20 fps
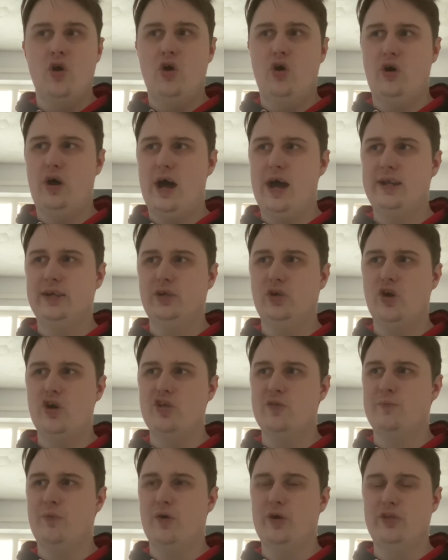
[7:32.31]
or hadn't got
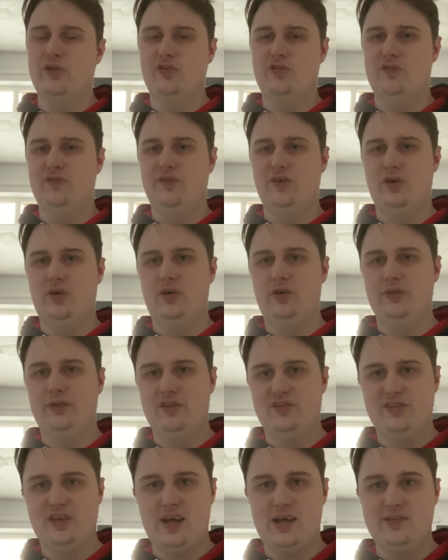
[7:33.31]
his points for
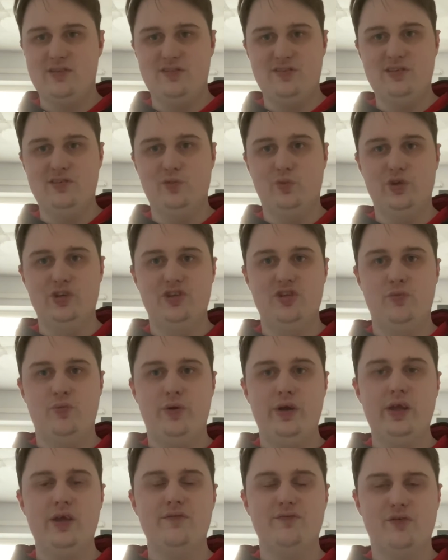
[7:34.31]
the start of the season, which is
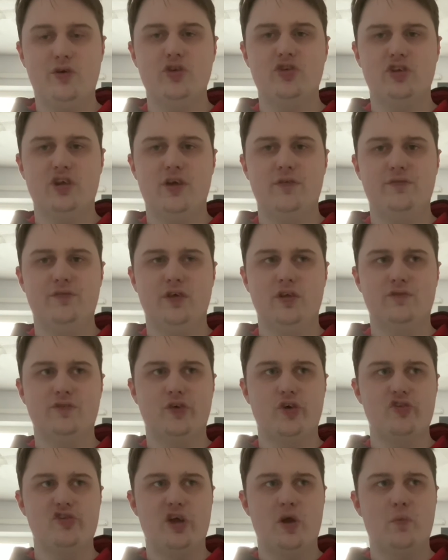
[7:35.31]
pretty unfortunate for the
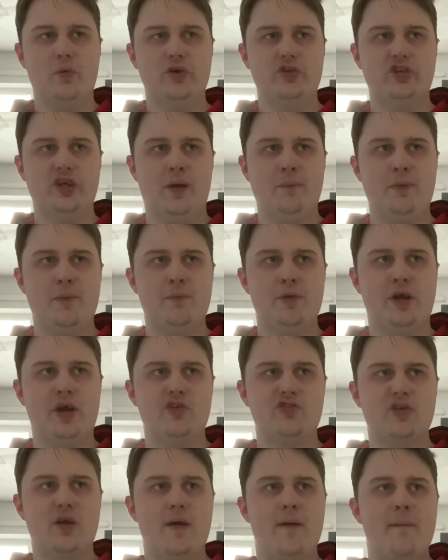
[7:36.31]
4-time world champion,
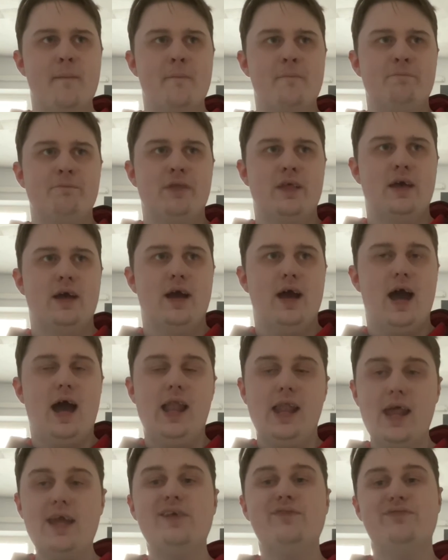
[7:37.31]
because I
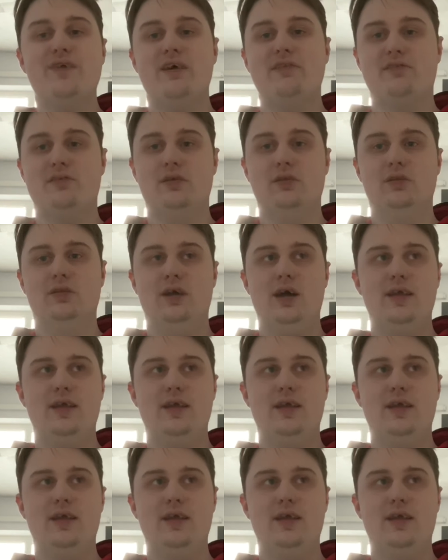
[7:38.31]
like Vettel.